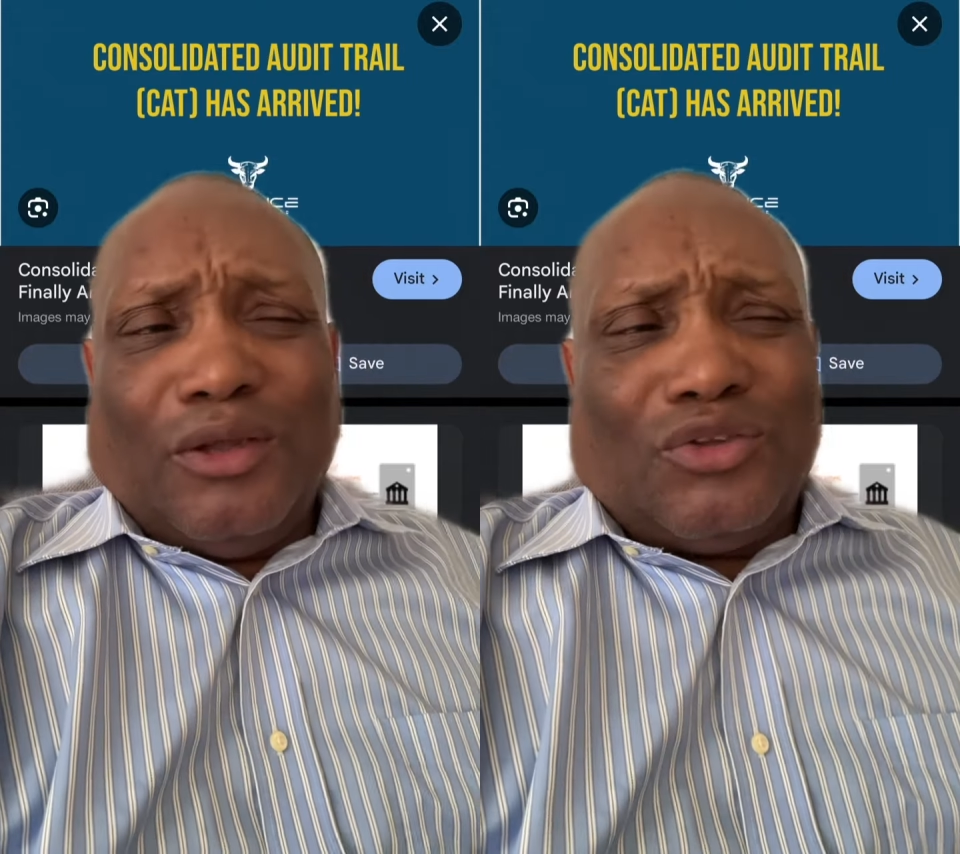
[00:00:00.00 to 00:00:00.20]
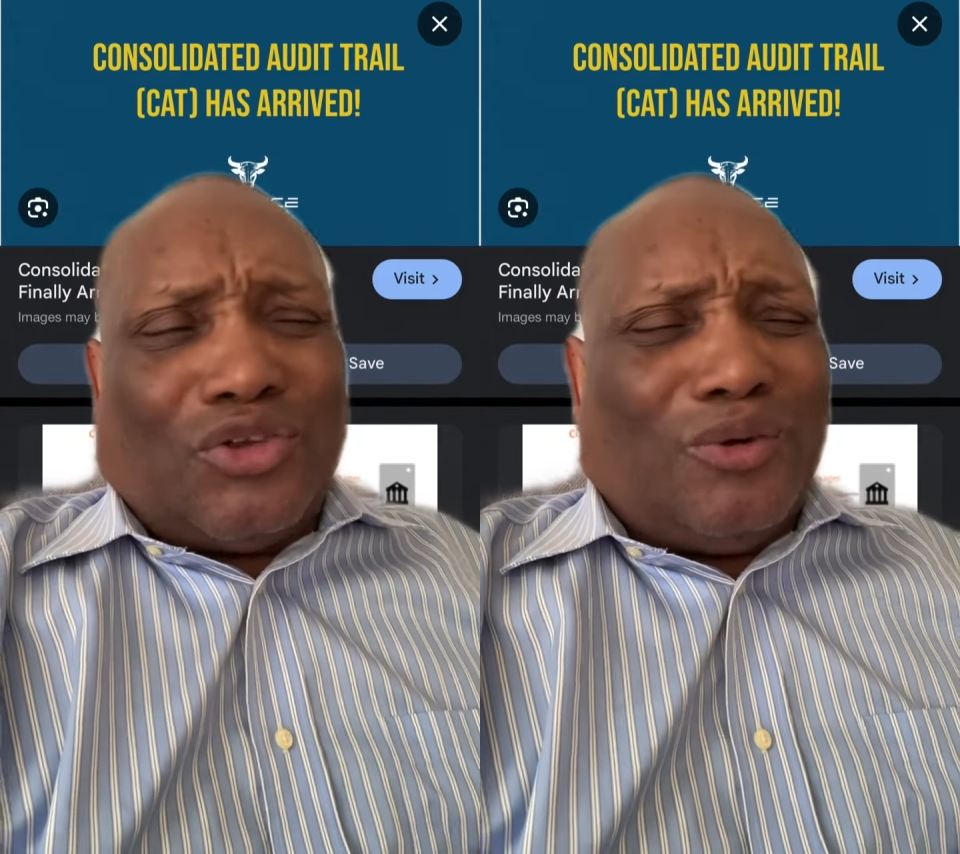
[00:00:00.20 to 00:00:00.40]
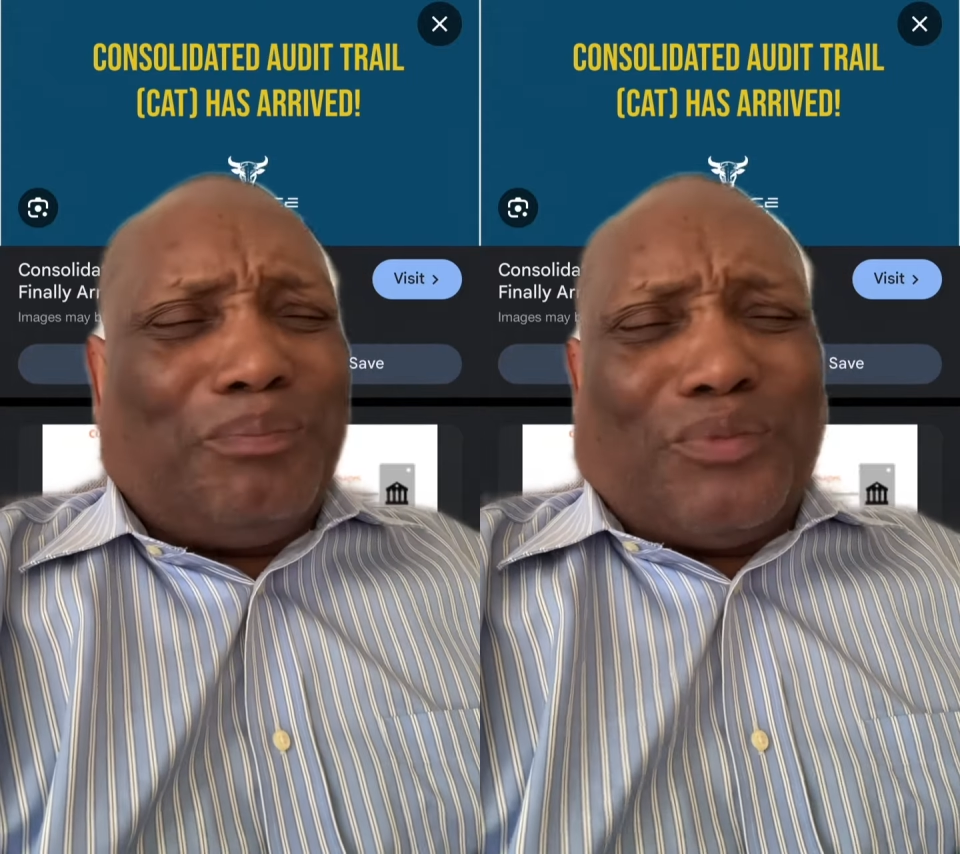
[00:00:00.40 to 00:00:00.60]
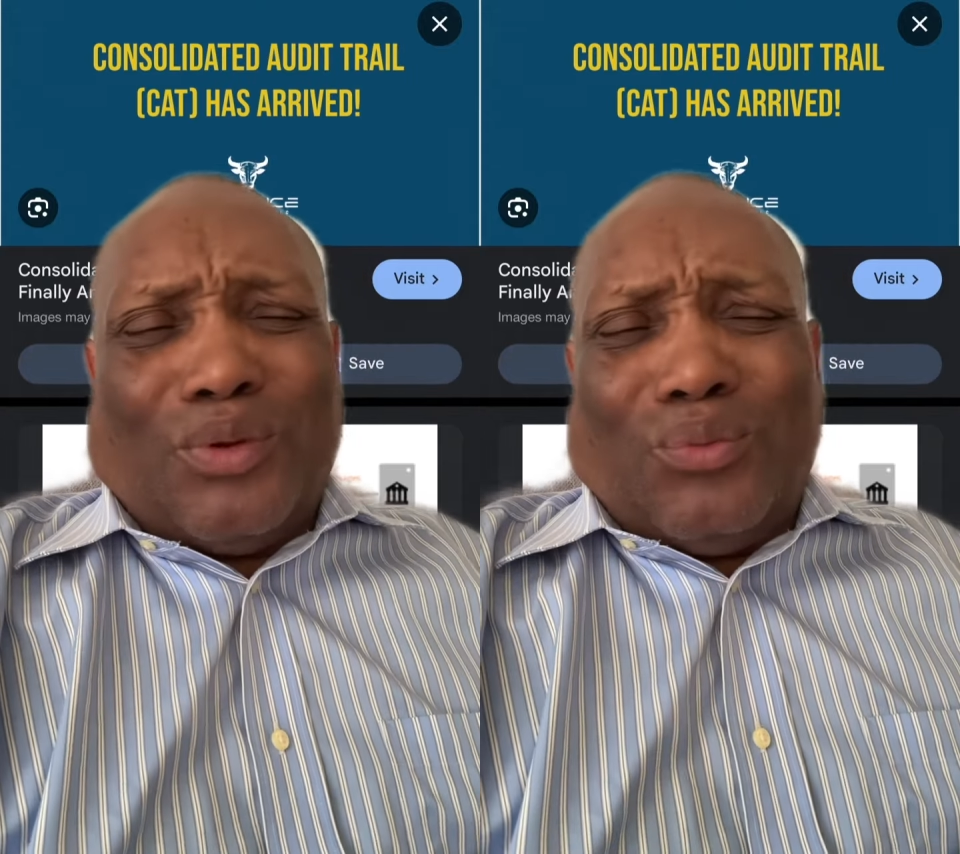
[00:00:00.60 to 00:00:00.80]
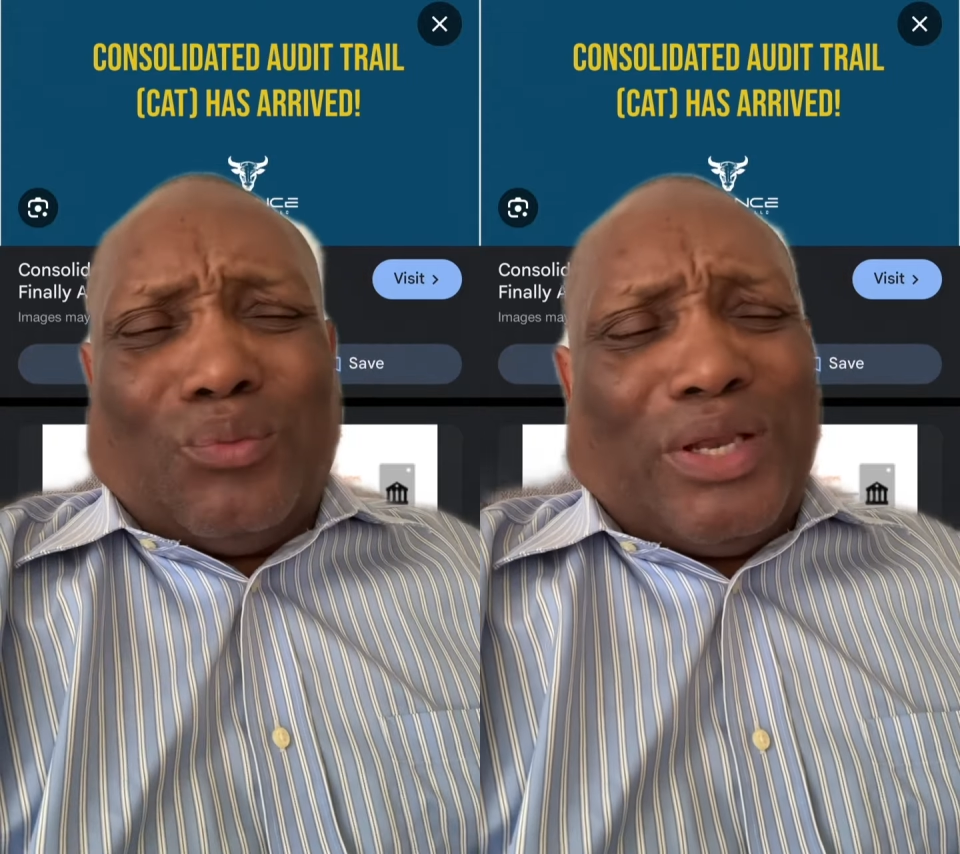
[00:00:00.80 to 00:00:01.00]
So
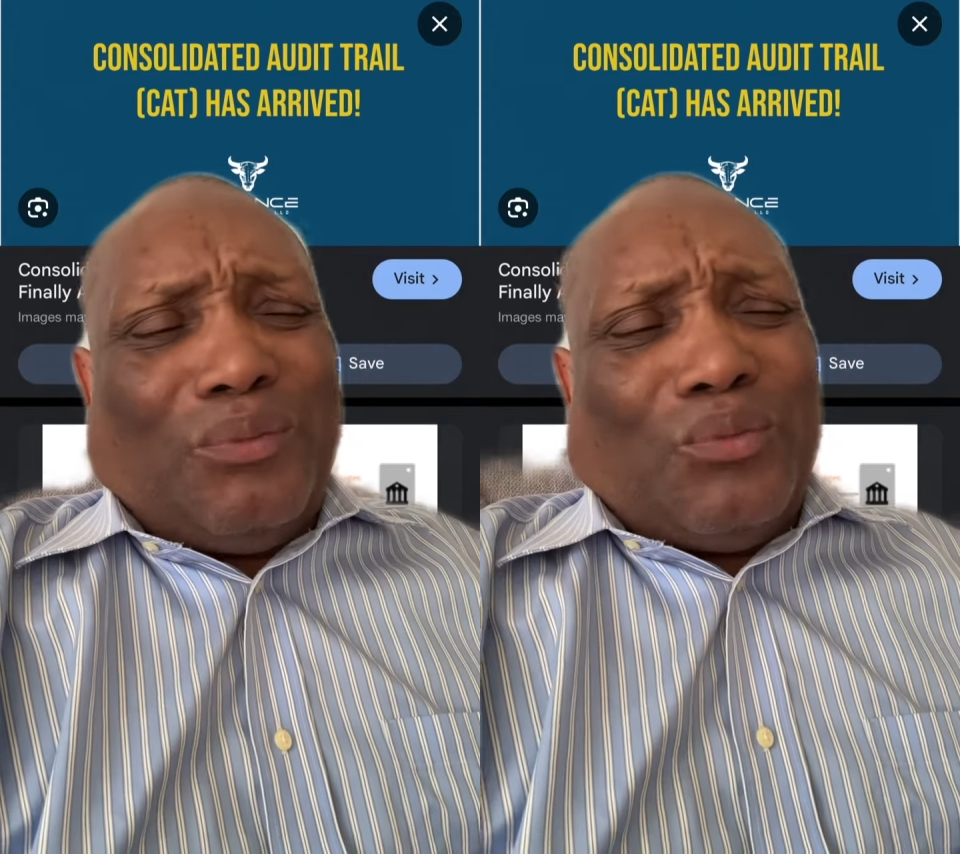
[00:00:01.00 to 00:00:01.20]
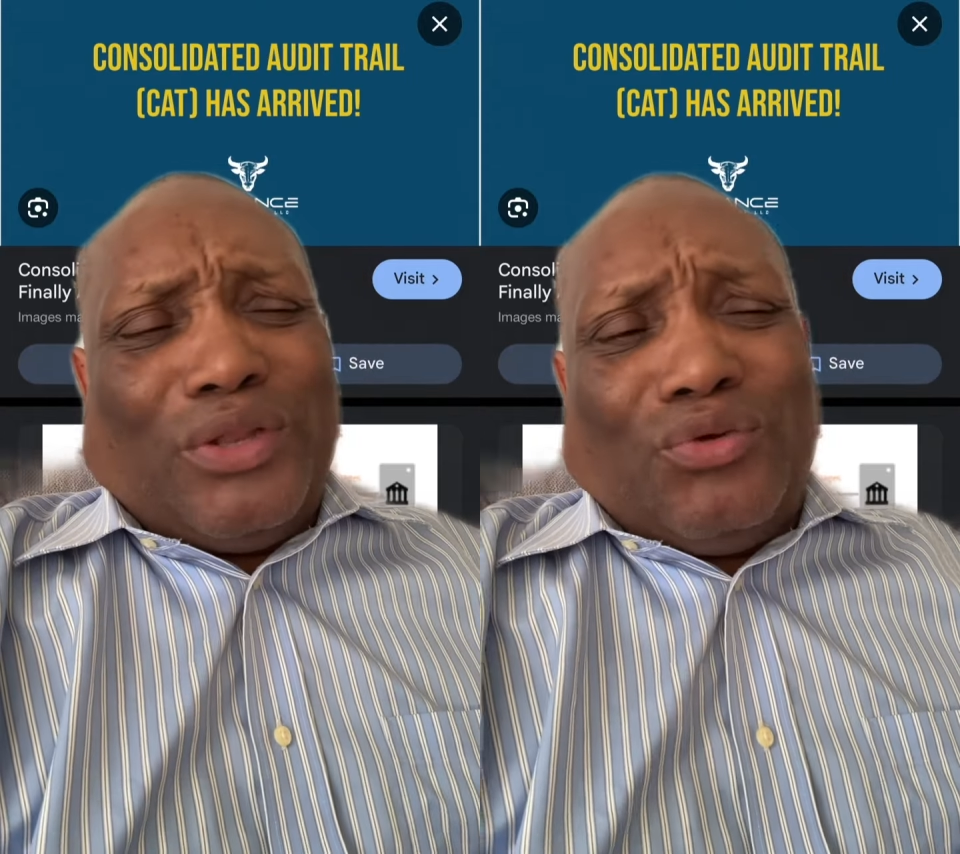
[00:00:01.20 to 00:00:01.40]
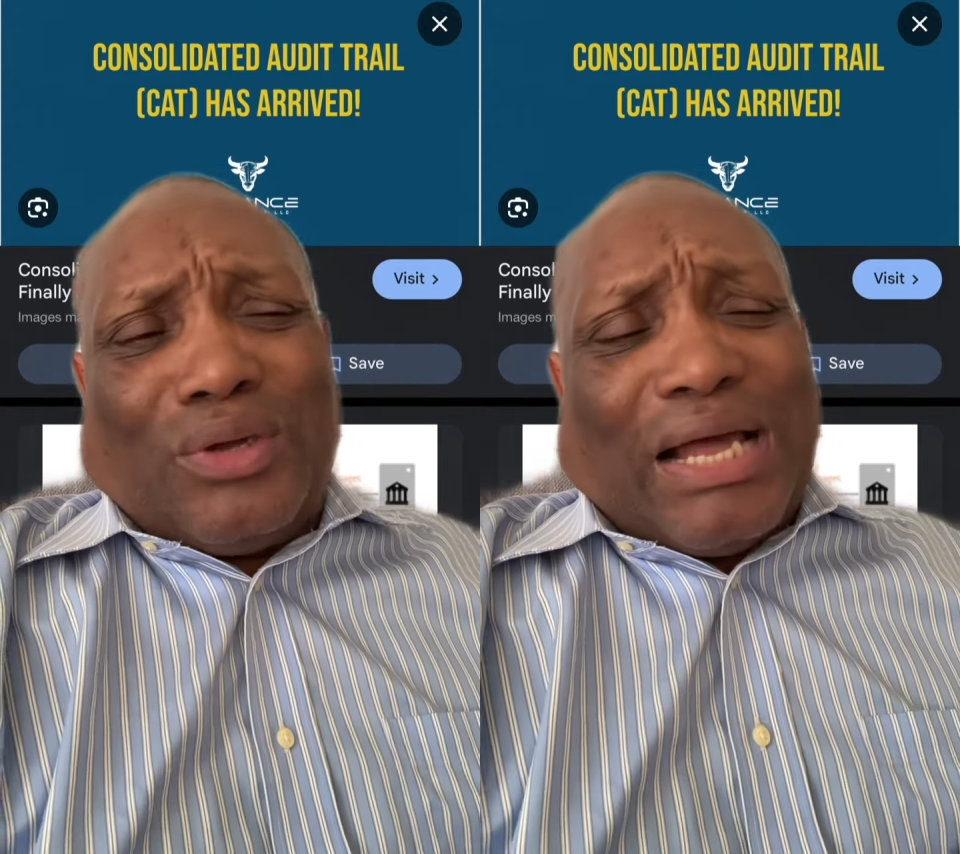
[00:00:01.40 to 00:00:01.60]
when when you